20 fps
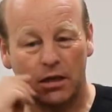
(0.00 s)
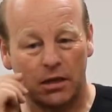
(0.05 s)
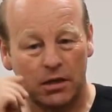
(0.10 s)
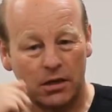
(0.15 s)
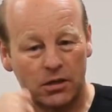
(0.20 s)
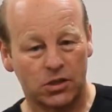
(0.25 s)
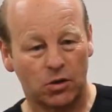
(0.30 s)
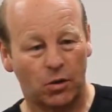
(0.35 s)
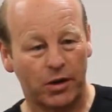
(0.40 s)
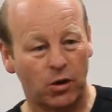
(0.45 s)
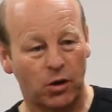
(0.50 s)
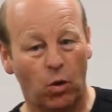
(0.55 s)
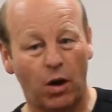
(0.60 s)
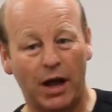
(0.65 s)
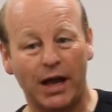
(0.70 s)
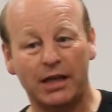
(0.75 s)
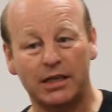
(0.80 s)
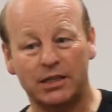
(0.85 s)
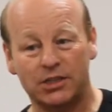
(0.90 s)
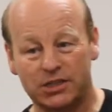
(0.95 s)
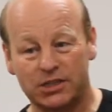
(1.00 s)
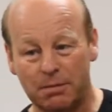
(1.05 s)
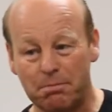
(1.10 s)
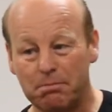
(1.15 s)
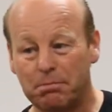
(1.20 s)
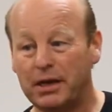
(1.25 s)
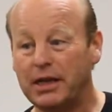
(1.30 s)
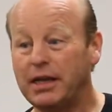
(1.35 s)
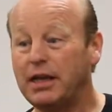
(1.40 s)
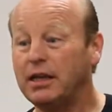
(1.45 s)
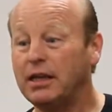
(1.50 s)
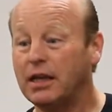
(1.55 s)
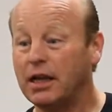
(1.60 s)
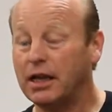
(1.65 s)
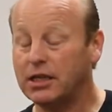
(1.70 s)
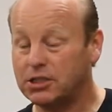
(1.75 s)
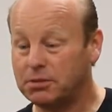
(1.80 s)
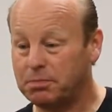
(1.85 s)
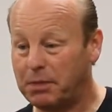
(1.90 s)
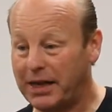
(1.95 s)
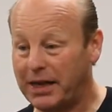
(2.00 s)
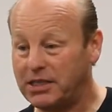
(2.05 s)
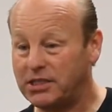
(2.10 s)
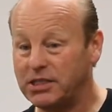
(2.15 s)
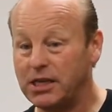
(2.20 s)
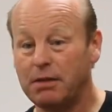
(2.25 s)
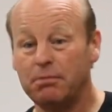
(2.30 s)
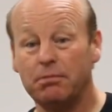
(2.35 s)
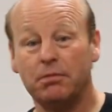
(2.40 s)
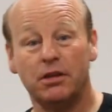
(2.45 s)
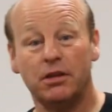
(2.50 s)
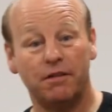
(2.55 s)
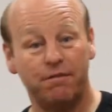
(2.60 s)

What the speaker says: So I quite simply explained to him the